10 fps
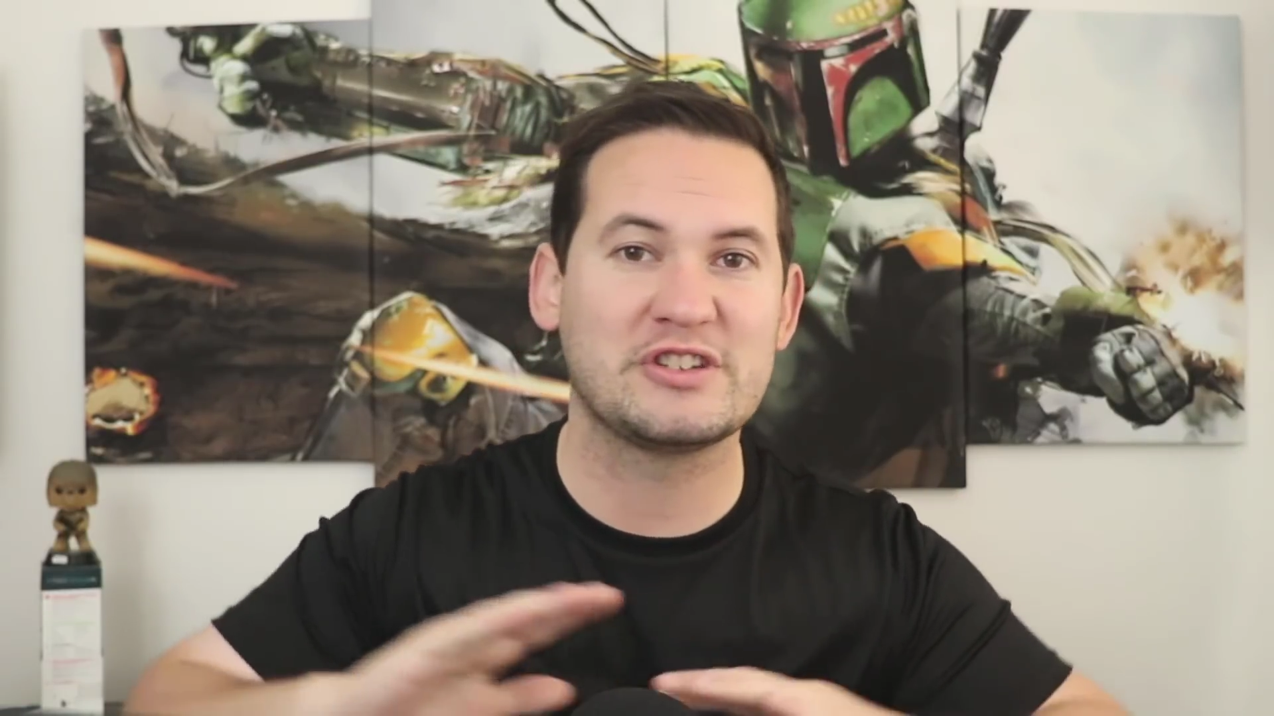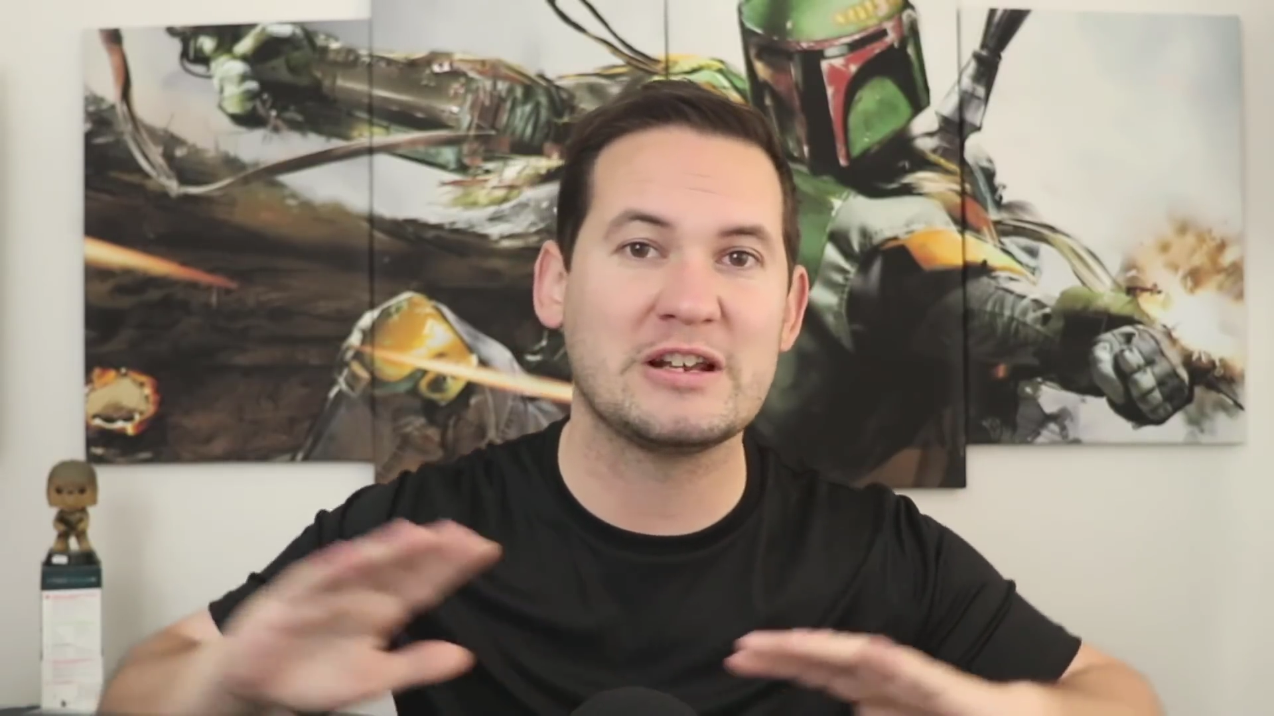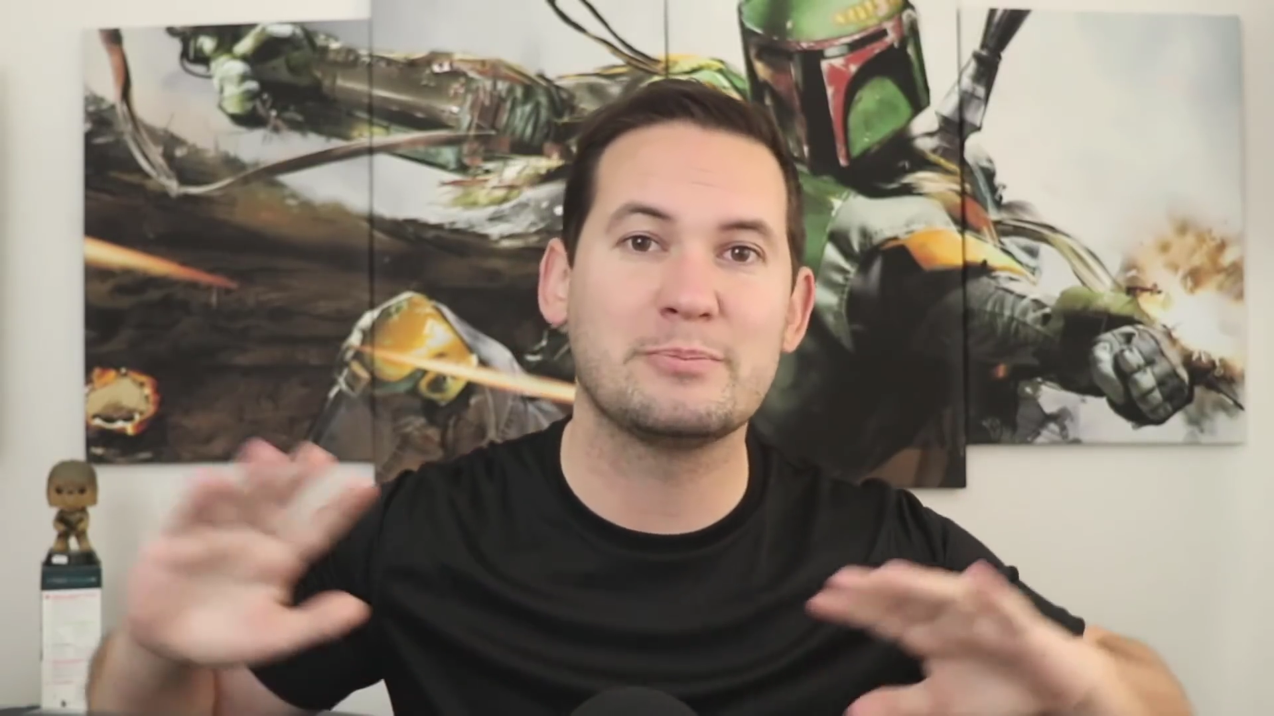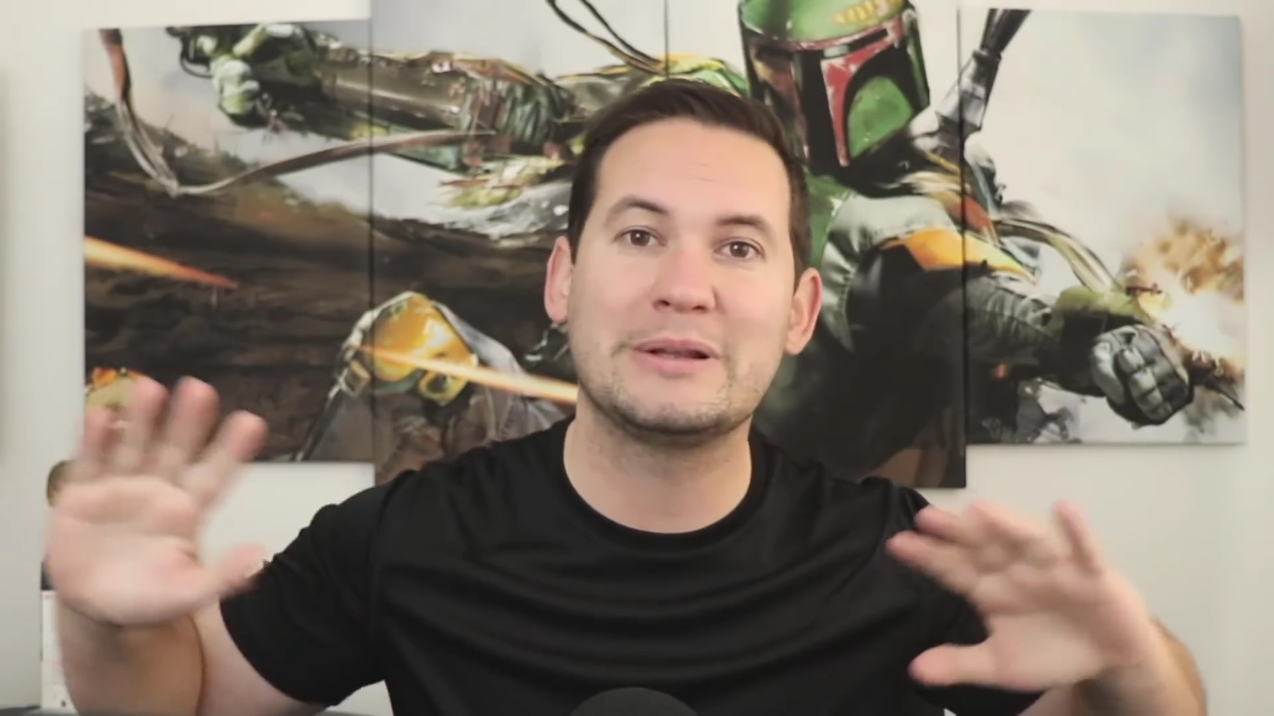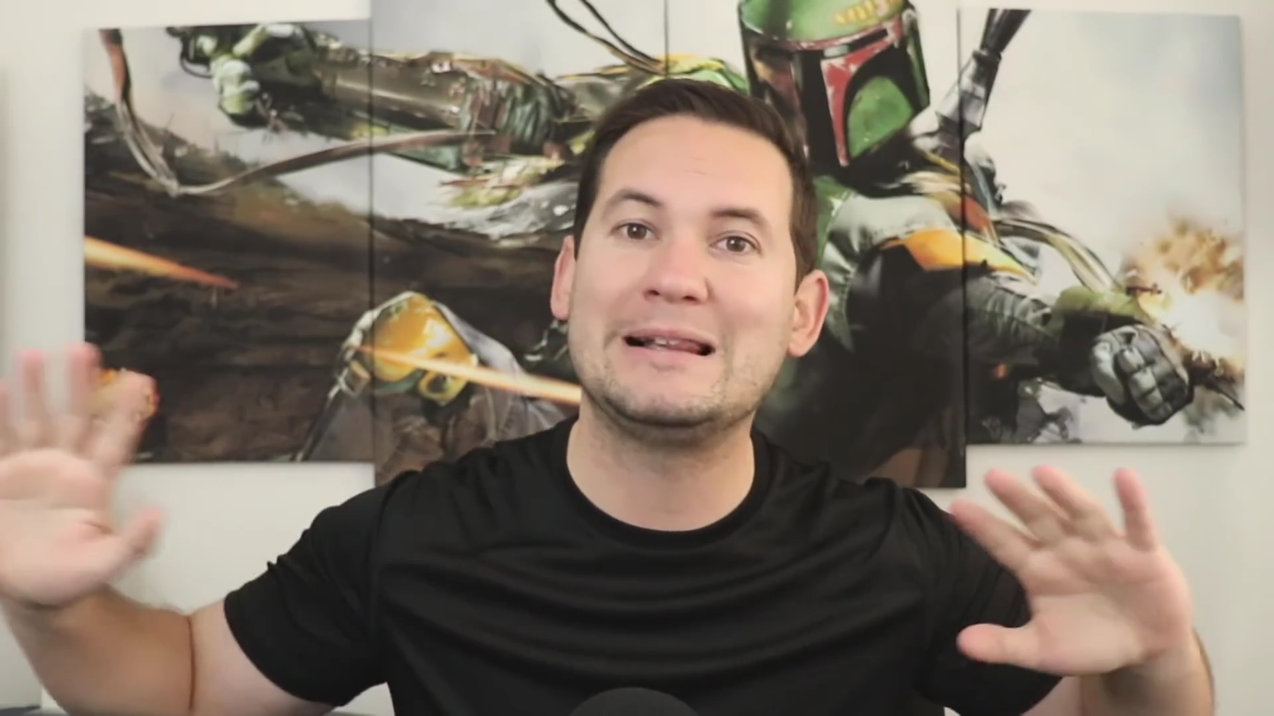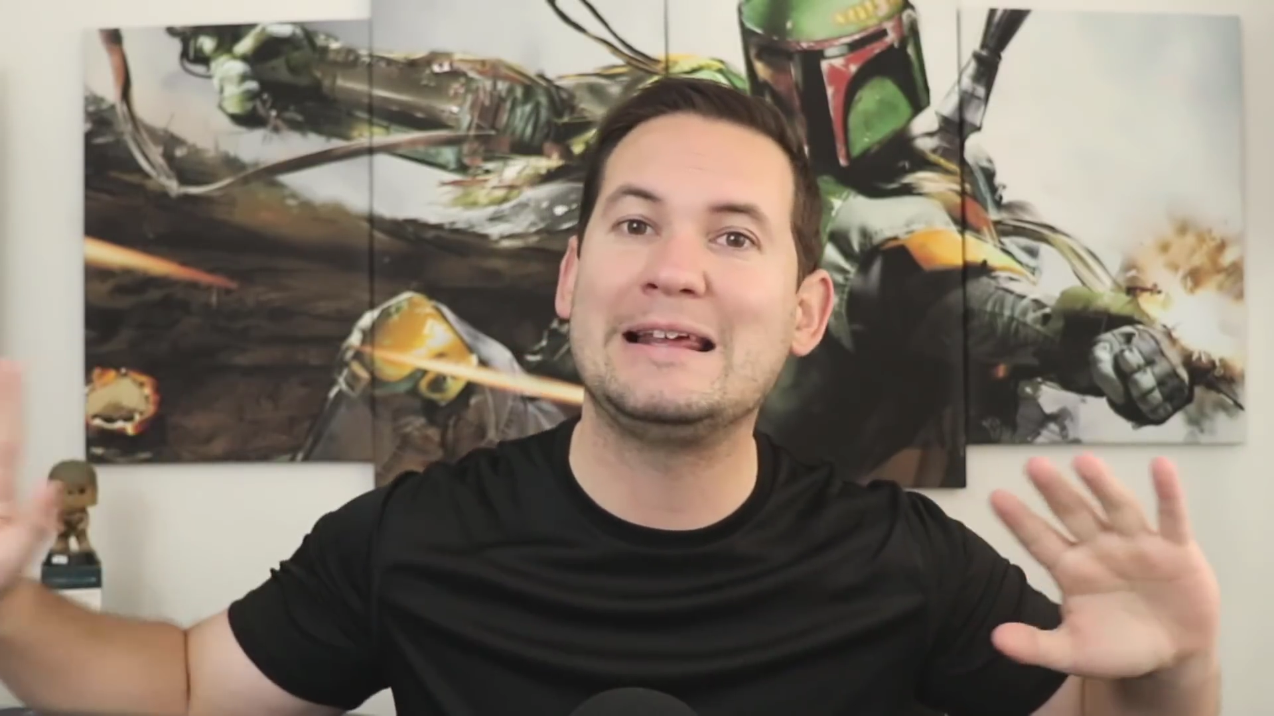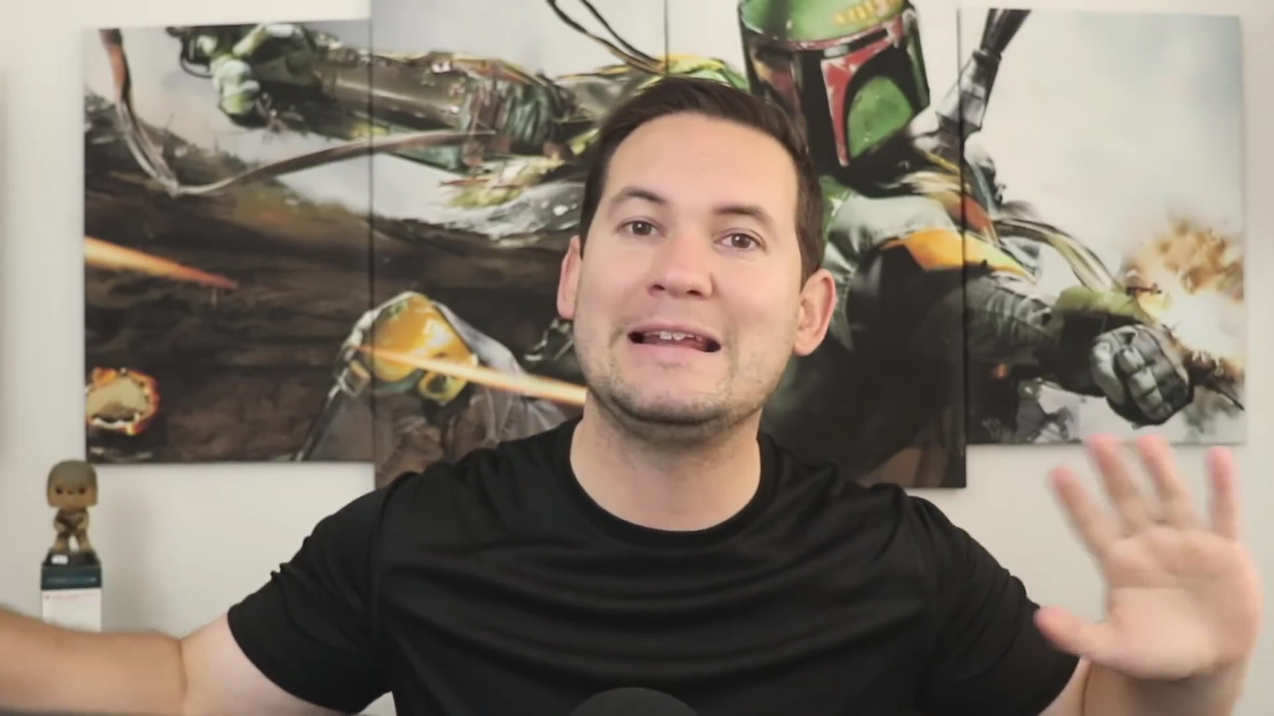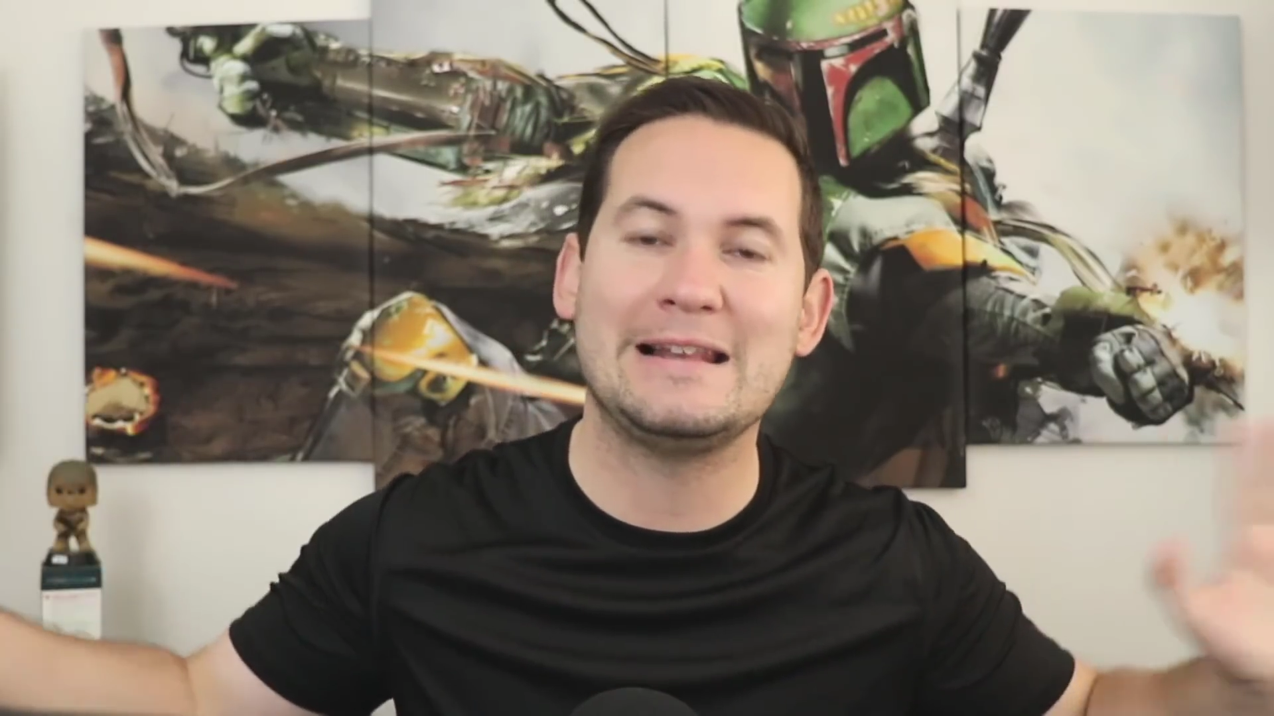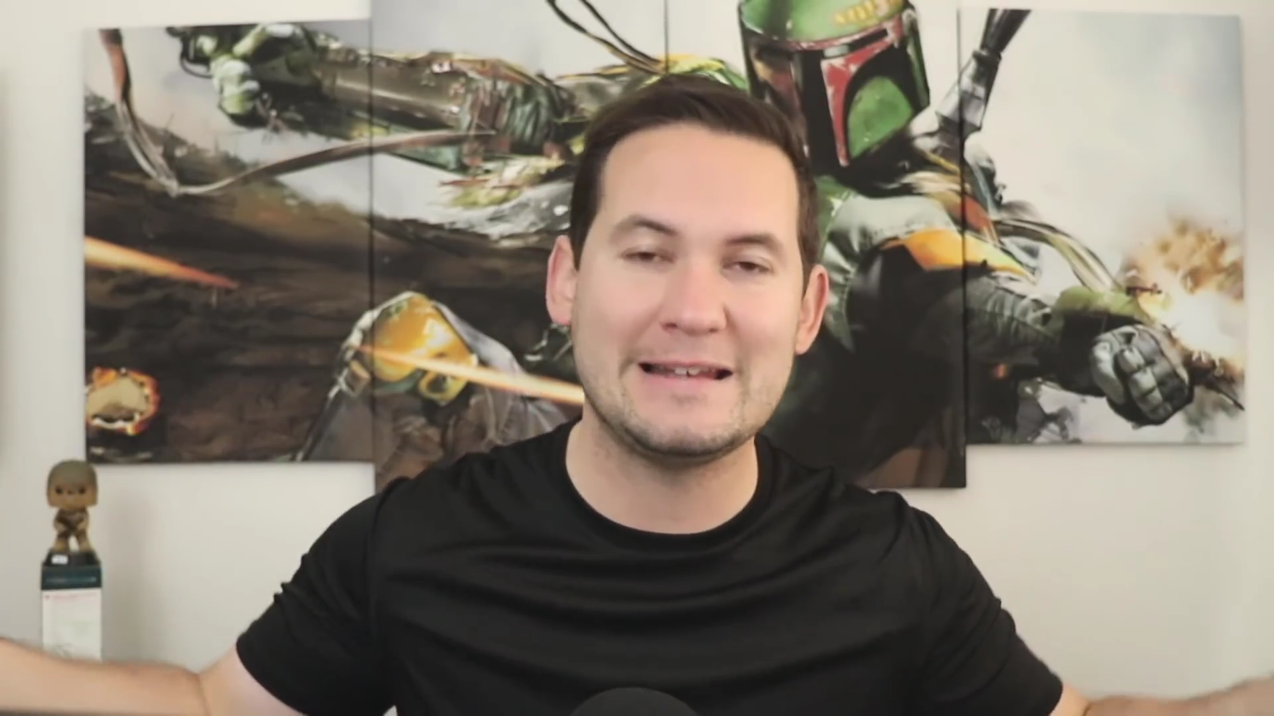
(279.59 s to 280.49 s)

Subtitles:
completely